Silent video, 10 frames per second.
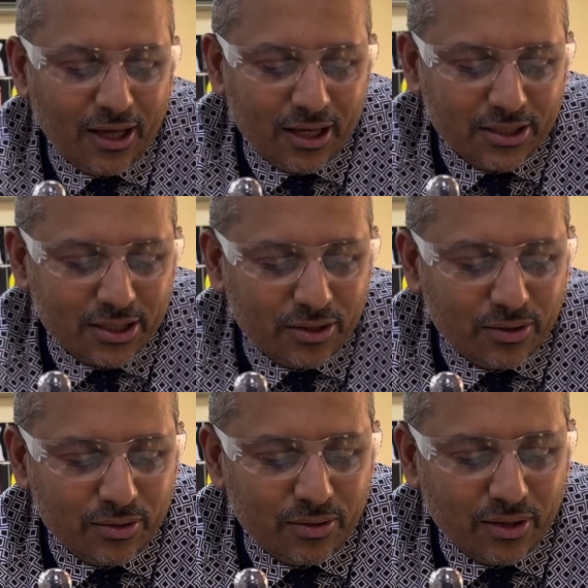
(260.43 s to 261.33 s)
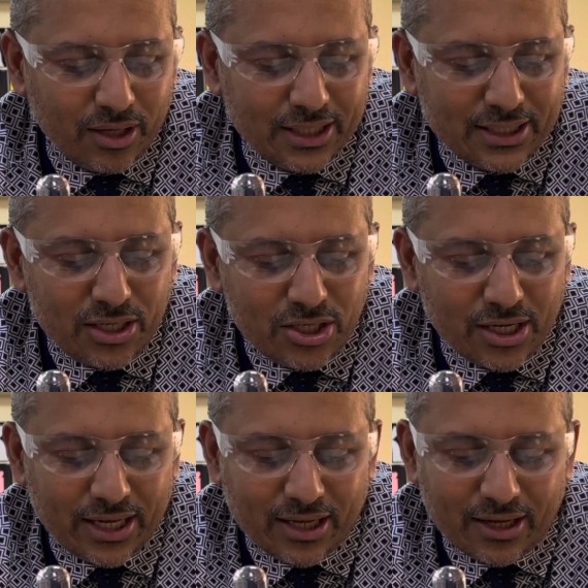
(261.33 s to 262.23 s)
So
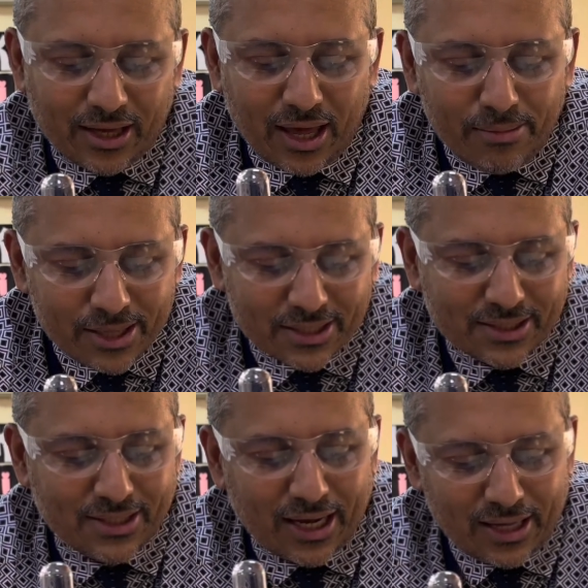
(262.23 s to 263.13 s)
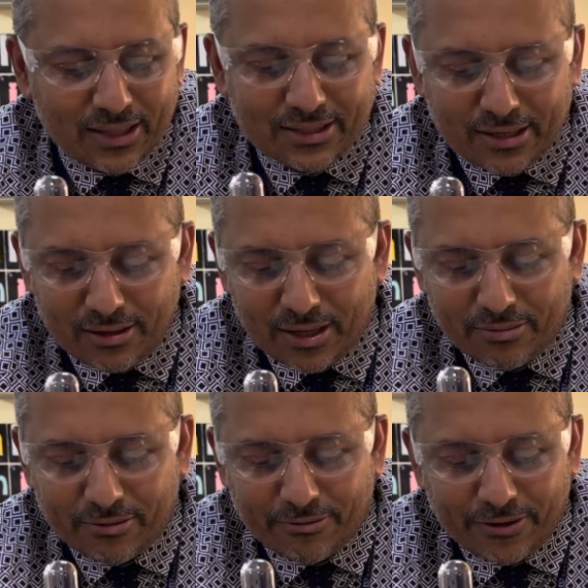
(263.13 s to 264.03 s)
essentially, chemists at the
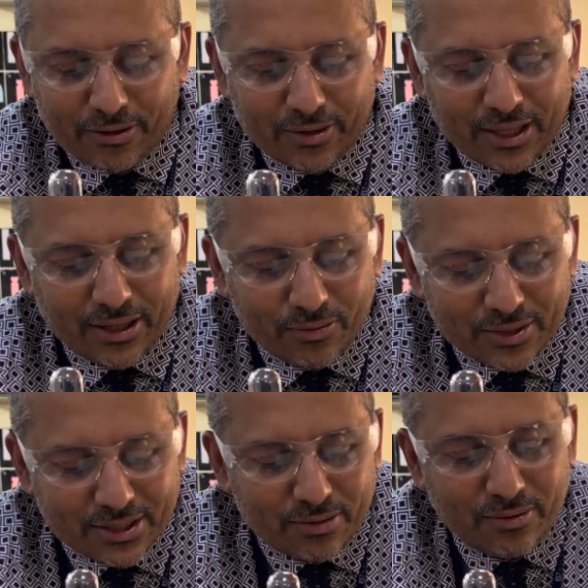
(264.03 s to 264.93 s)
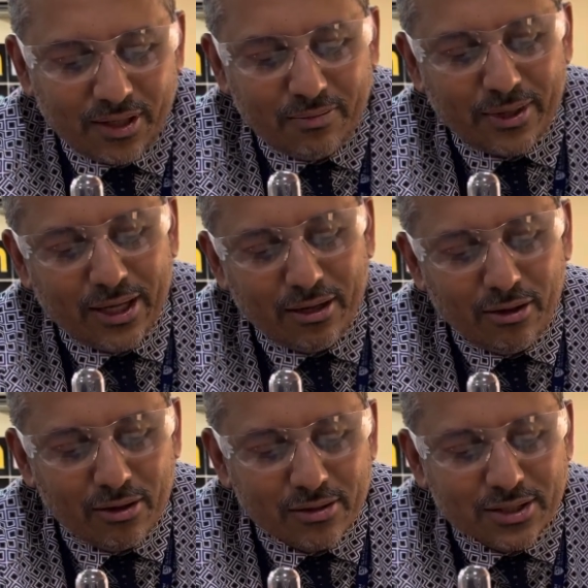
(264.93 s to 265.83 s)
time felt that there was something being
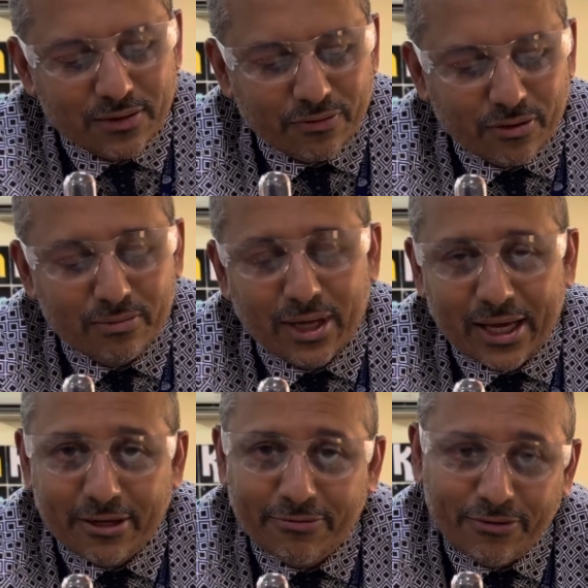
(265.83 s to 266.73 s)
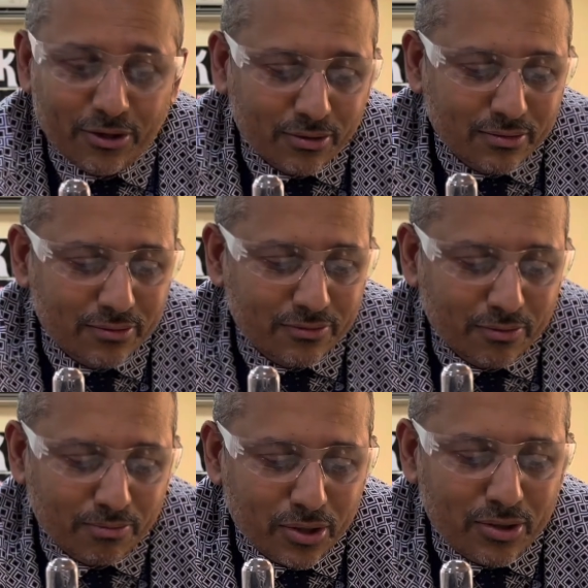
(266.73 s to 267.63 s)
lost from a fuel, from
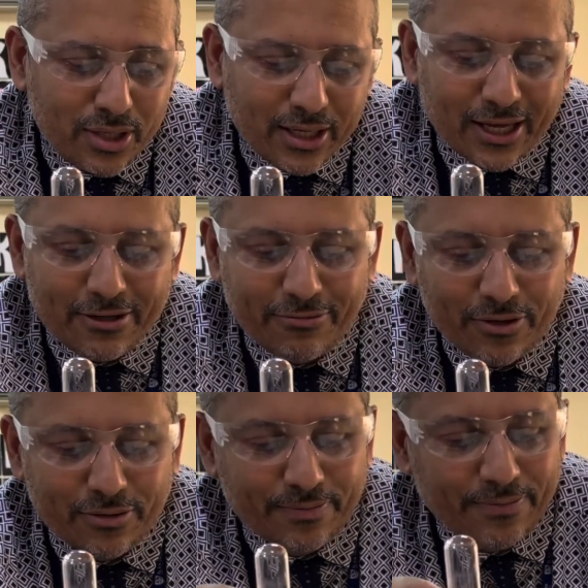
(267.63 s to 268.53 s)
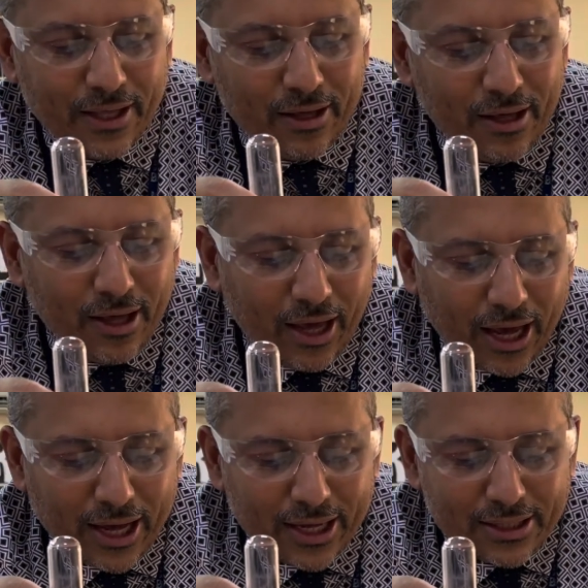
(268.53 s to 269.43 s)
burning a fuel.
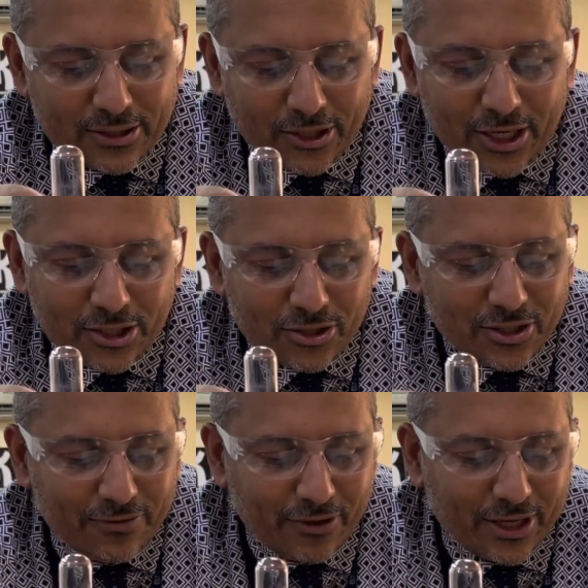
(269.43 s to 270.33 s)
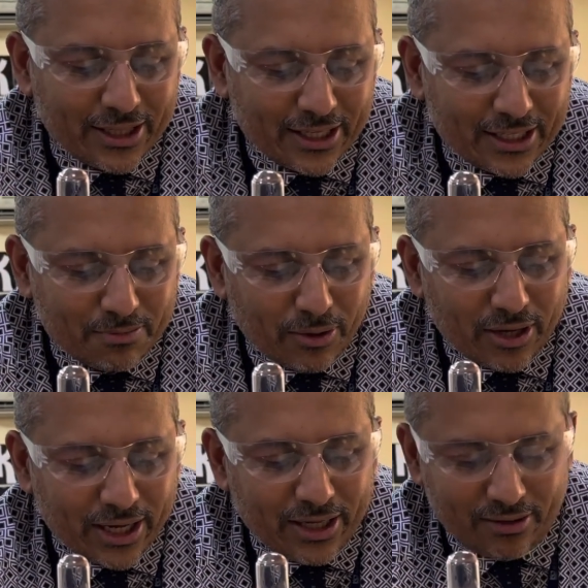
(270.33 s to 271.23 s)
And they justified this
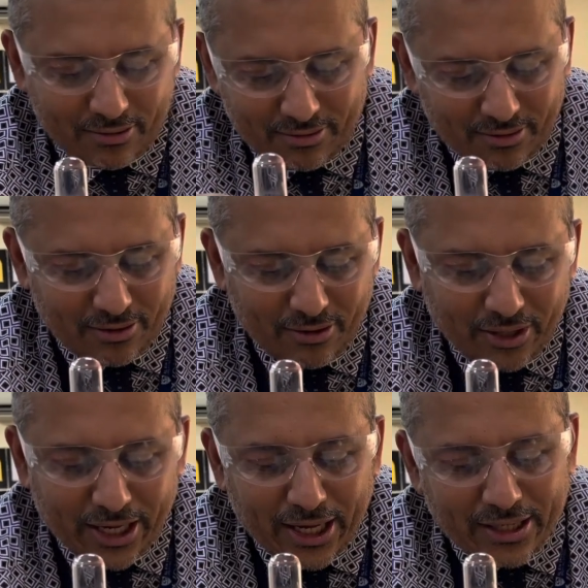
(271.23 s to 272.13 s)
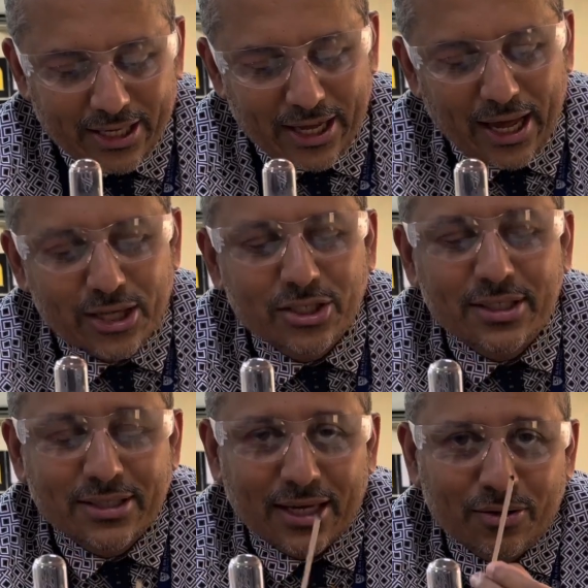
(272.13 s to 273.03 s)
by looking at the
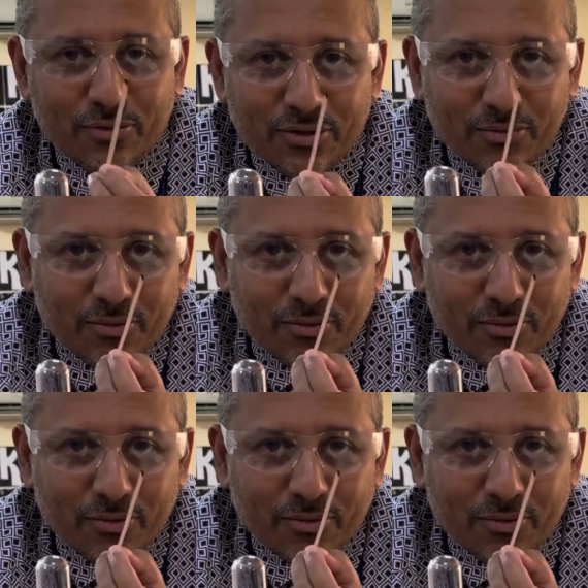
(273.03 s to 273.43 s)
ashes that would